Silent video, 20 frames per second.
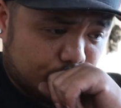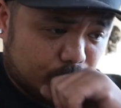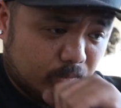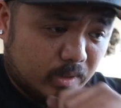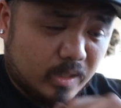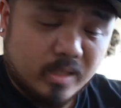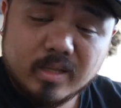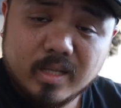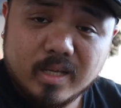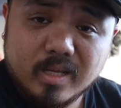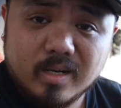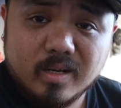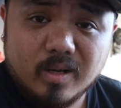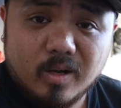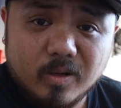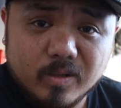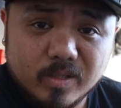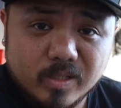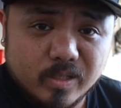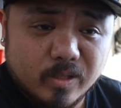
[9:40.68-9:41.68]
And then
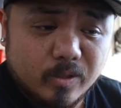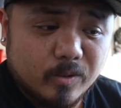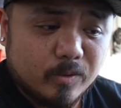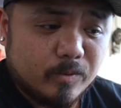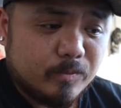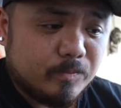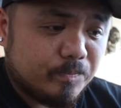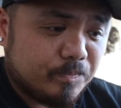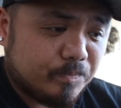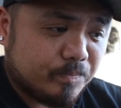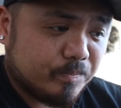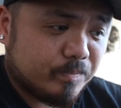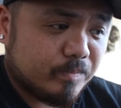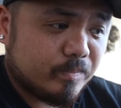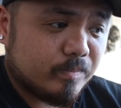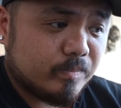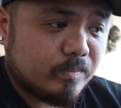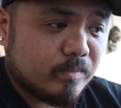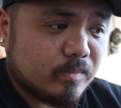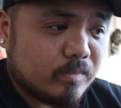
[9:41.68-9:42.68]
also
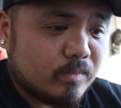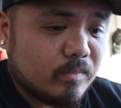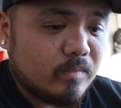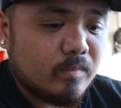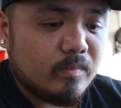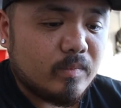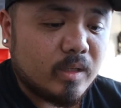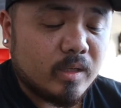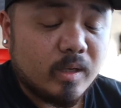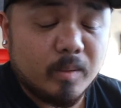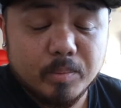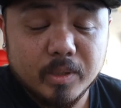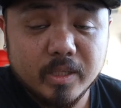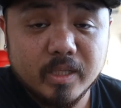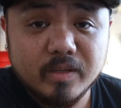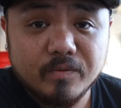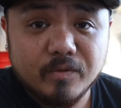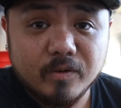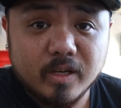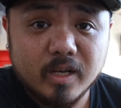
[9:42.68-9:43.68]

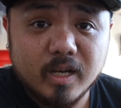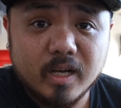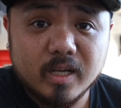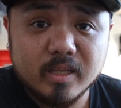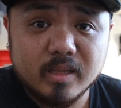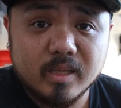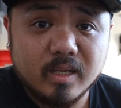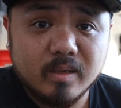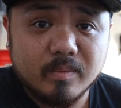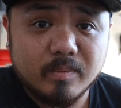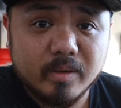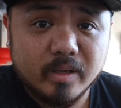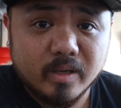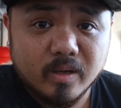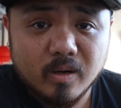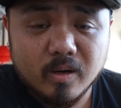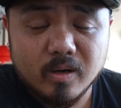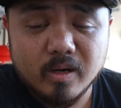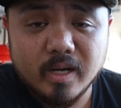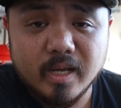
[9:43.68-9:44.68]
completely forgot that my
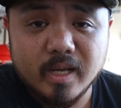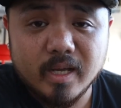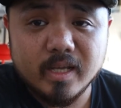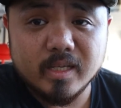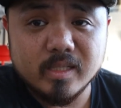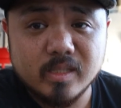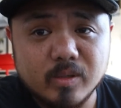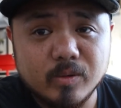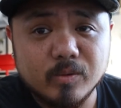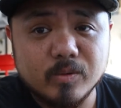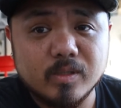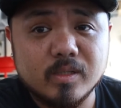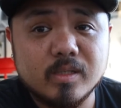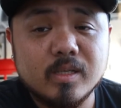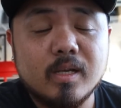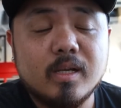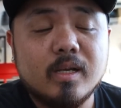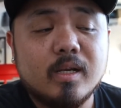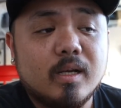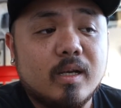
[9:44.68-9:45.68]
car has those
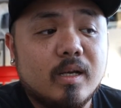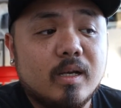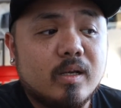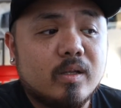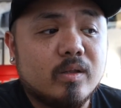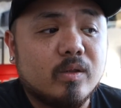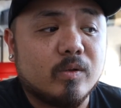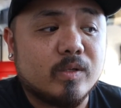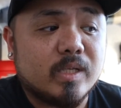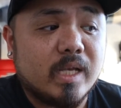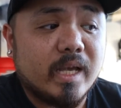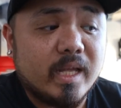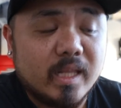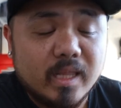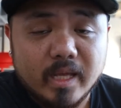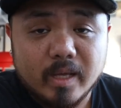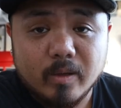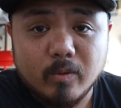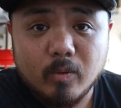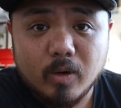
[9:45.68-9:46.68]

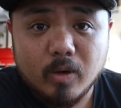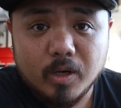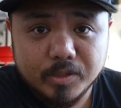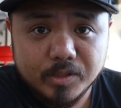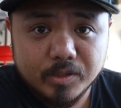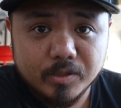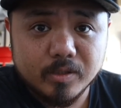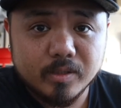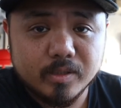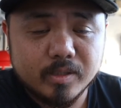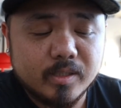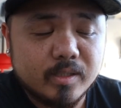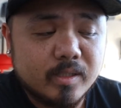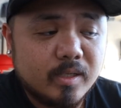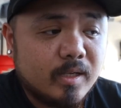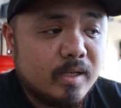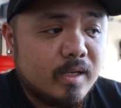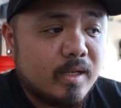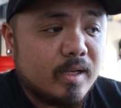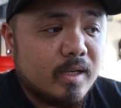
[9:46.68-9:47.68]
headlight washers,
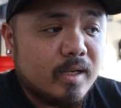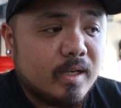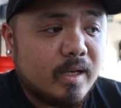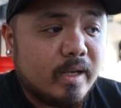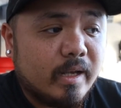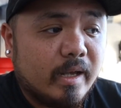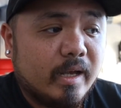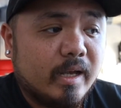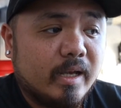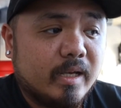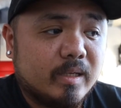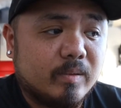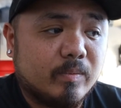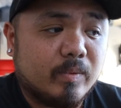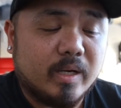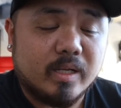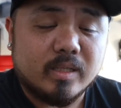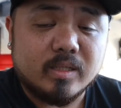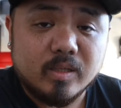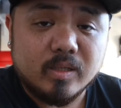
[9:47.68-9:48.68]
and
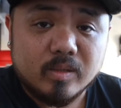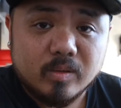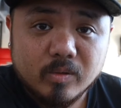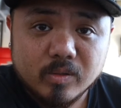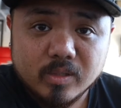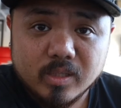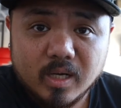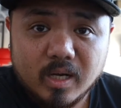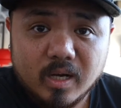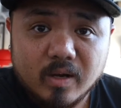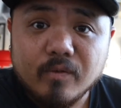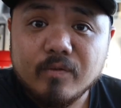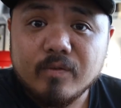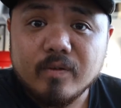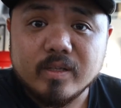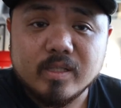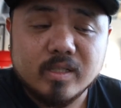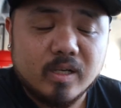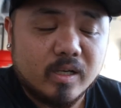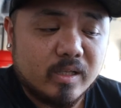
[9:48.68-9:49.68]
when I took those off,
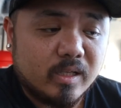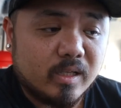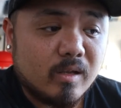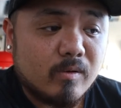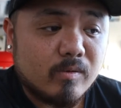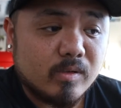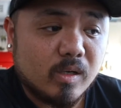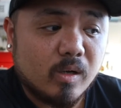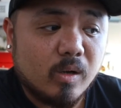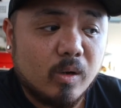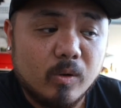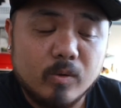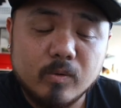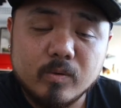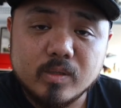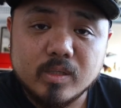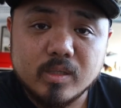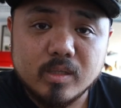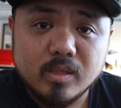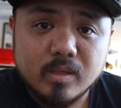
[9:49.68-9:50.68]
I saw that there was a
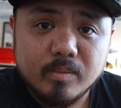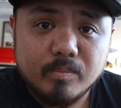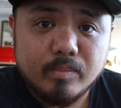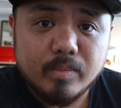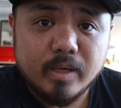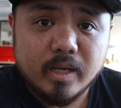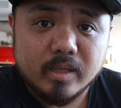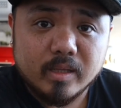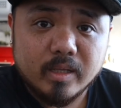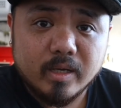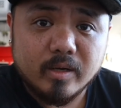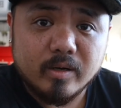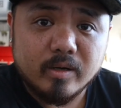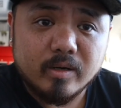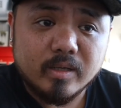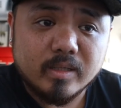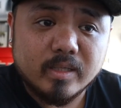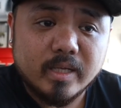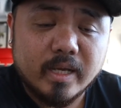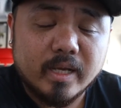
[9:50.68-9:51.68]
hose back there
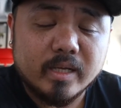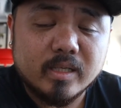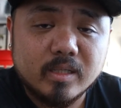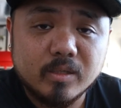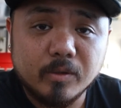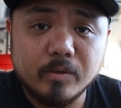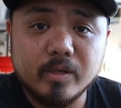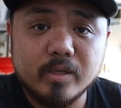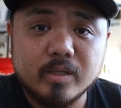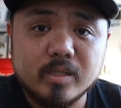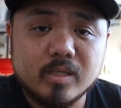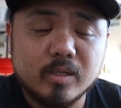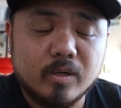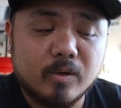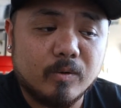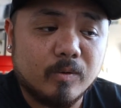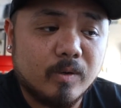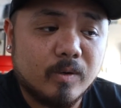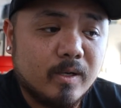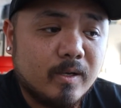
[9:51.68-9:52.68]
attached to it.
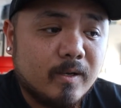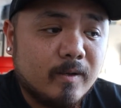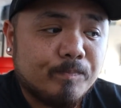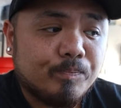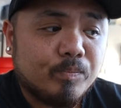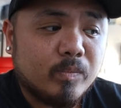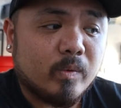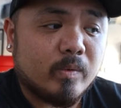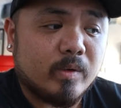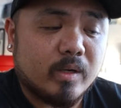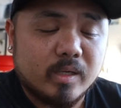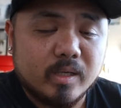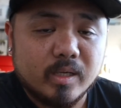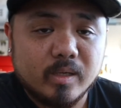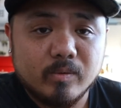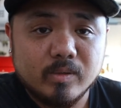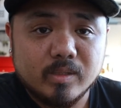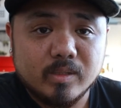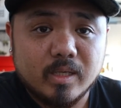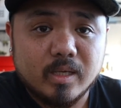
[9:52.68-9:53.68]
So what I did
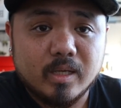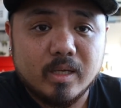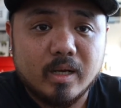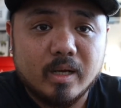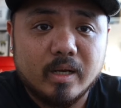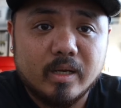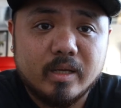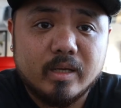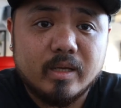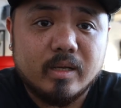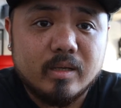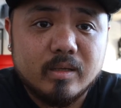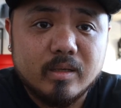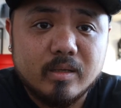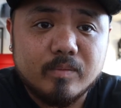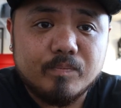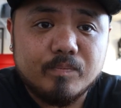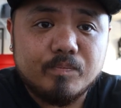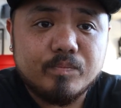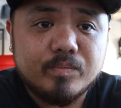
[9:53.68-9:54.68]
was that I
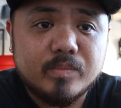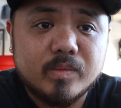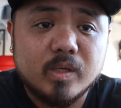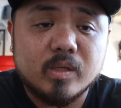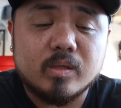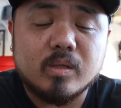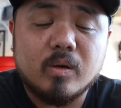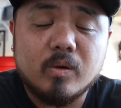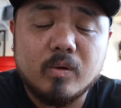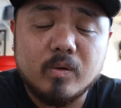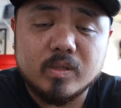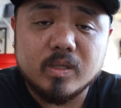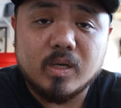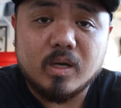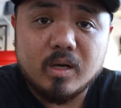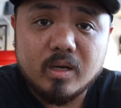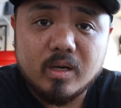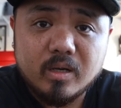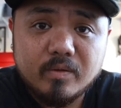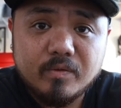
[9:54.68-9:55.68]
took the hose
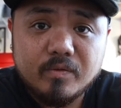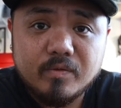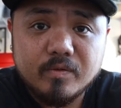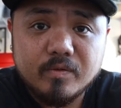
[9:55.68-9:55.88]
off,